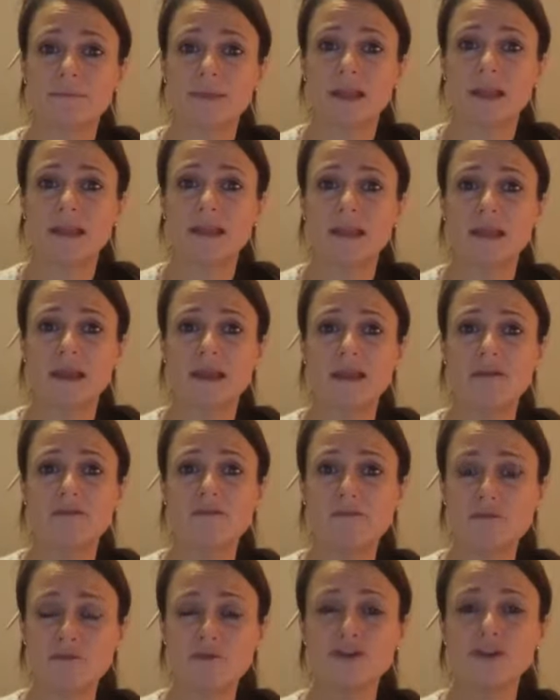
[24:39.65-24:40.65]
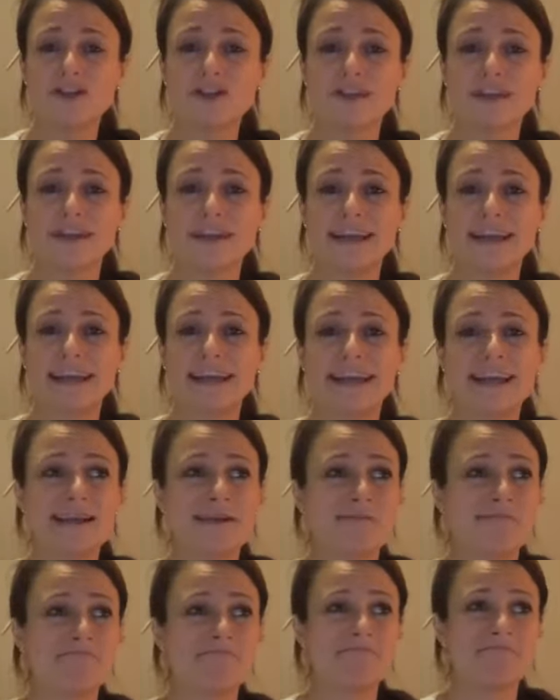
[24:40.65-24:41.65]
And unfortunately,
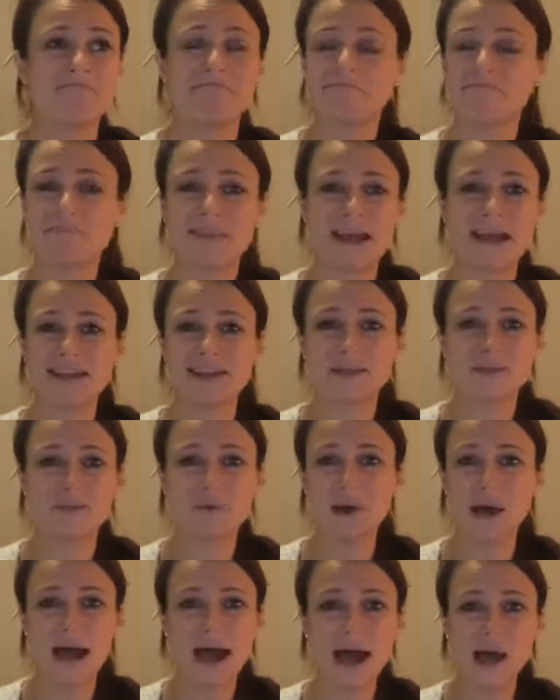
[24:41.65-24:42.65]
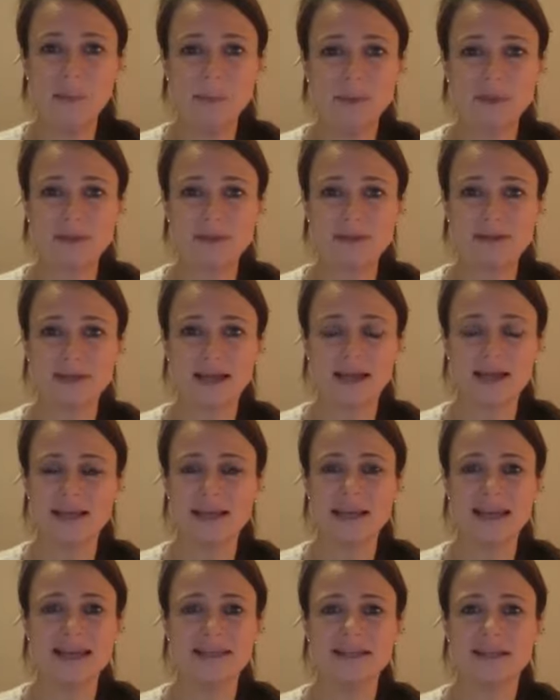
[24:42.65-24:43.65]
that's what happens. That
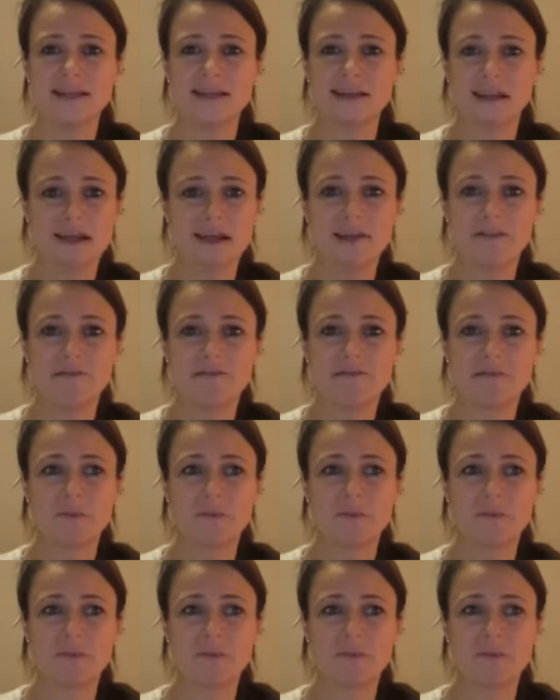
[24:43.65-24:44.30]
is life.